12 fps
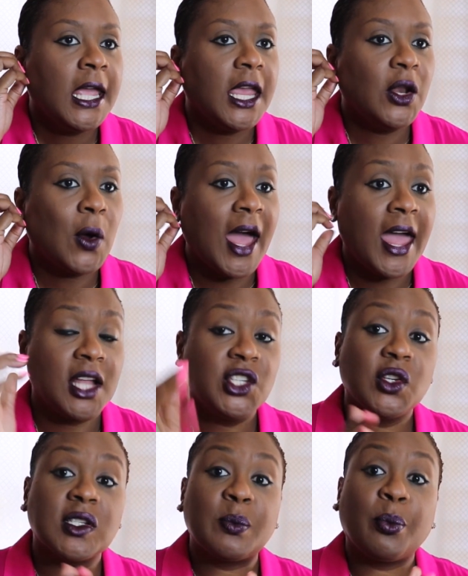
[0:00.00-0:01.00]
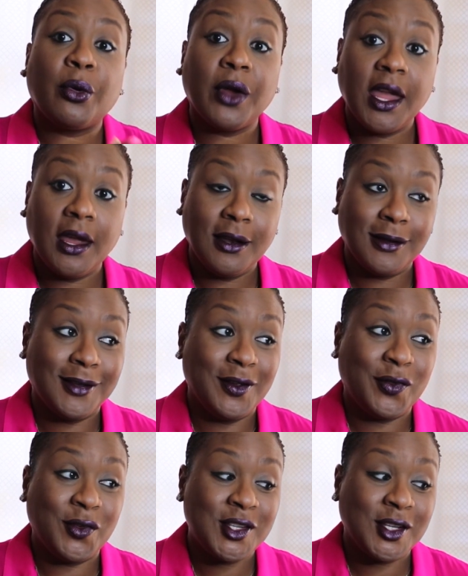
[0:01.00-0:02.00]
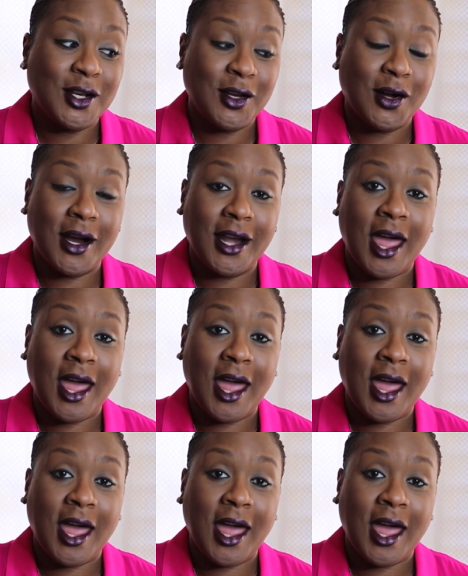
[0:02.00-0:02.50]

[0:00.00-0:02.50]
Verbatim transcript: I had just prayed to the Lord.